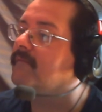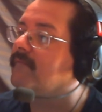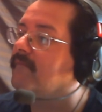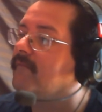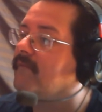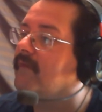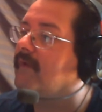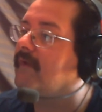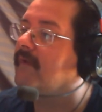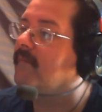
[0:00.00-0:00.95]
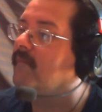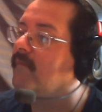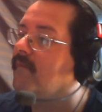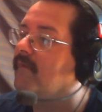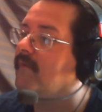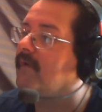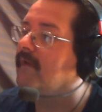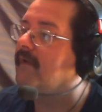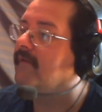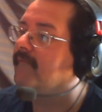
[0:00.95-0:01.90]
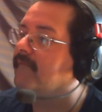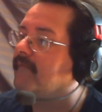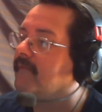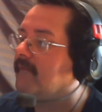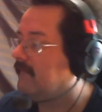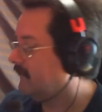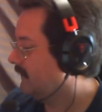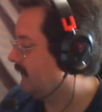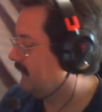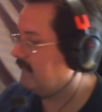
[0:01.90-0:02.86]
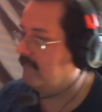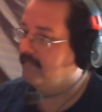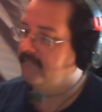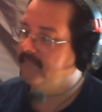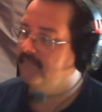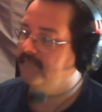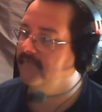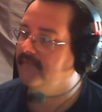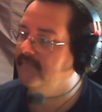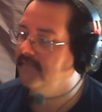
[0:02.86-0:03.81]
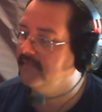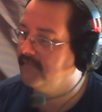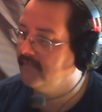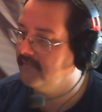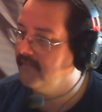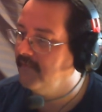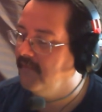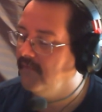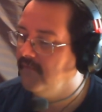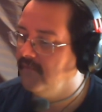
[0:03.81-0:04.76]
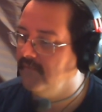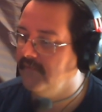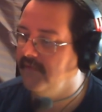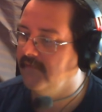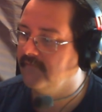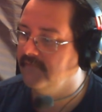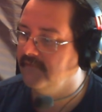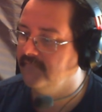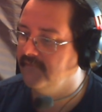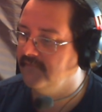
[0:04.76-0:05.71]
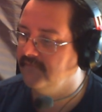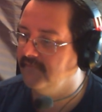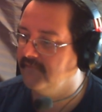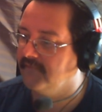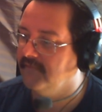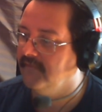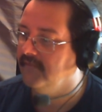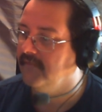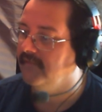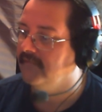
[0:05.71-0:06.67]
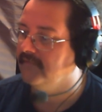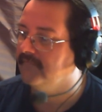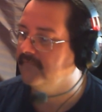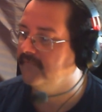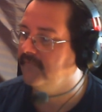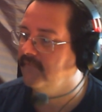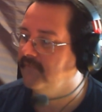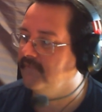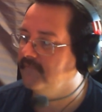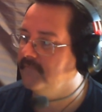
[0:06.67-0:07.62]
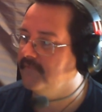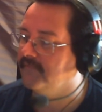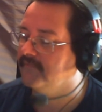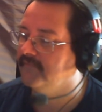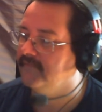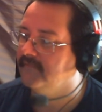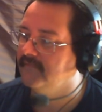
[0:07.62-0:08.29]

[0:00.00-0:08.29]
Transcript: Dreamweaver. I'm afraid to find out how. Holy Hand Grenade of Antioch. It's $400 now.